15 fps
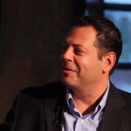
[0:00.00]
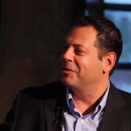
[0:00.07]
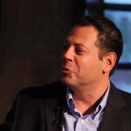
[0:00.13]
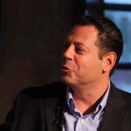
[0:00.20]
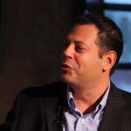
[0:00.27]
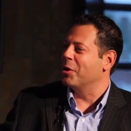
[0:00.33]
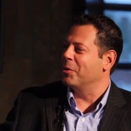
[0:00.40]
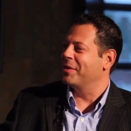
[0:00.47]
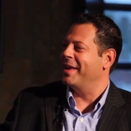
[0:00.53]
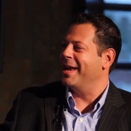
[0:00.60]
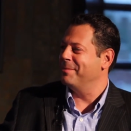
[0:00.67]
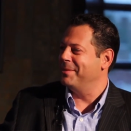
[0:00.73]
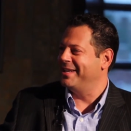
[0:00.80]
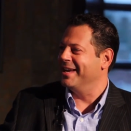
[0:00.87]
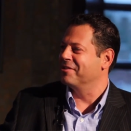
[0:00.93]
You were done with
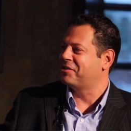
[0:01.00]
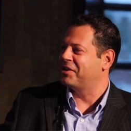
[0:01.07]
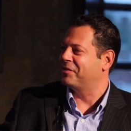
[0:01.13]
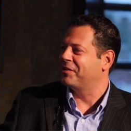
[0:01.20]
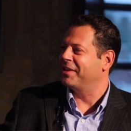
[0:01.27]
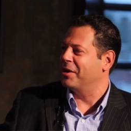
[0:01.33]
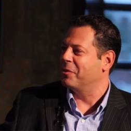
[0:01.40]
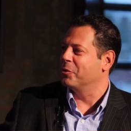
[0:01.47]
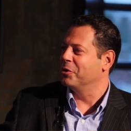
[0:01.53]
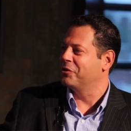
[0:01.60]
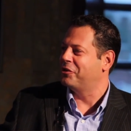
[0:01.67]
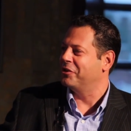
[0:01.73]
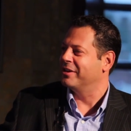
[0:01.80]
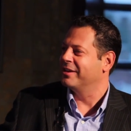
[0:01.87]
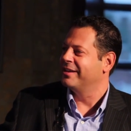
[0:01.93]
hand-me-downs after that,
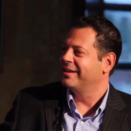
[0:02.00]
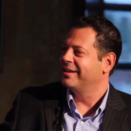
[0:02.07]
weren't you?